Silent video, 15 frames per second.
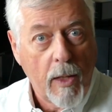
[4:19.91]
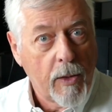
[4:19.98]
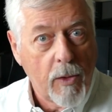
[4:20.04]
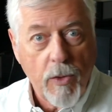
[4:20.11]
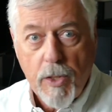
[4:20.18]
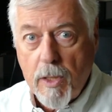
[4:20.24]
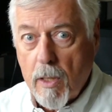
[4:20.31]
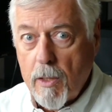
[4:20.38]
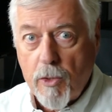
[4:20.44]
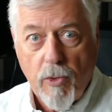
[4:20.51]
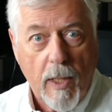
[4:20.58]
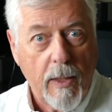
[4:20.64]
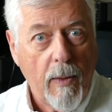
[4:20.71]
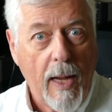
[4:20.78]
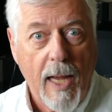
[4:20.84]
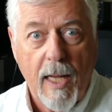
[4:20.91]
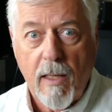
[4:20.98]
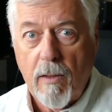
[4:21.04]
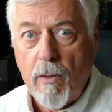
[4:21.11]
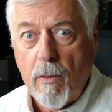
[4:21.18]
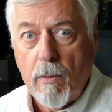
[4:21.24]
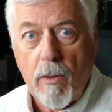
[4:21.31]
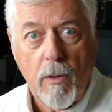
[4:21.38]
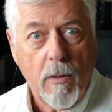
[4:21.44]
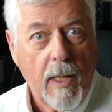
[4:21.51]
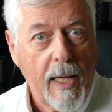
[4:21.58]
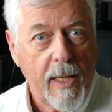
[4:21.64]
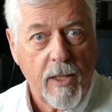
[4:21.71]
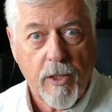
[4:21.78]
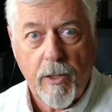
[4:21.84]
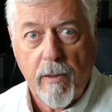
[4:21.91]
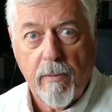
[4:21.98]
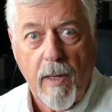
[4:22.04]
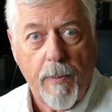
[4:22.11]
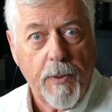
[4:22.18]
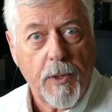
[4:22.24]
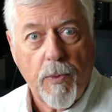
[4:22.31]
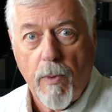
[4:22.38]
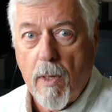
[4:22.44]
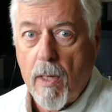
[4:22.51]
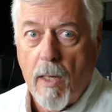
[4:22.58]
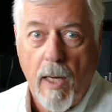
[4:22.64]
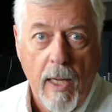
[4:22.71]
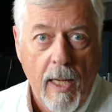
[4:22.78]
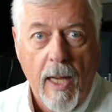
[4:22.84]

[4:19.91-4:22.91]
You start trying to add new casts to your repertoire